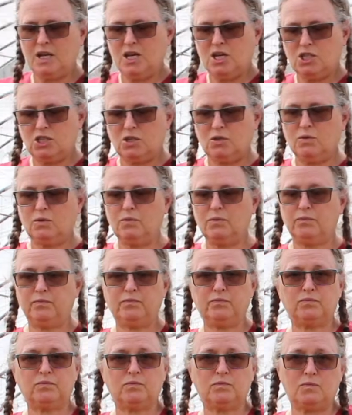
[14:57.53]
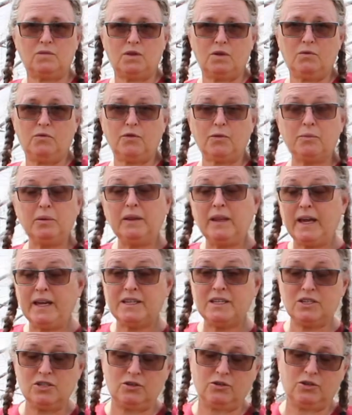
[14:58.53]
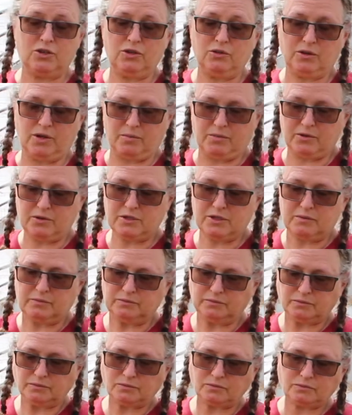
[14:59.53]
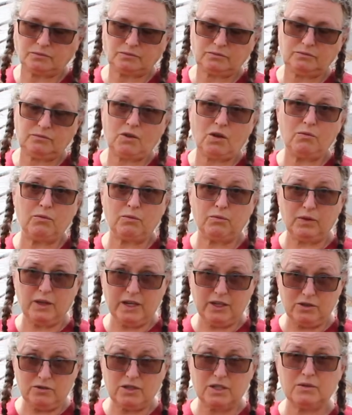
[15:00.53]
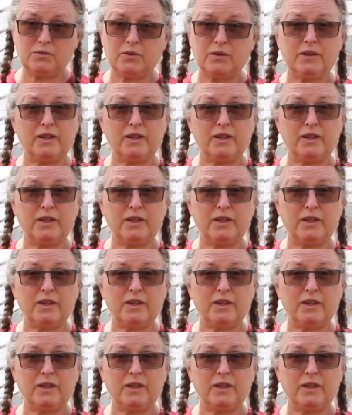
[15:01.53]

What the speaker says: So for planting your cucumbers, like you did with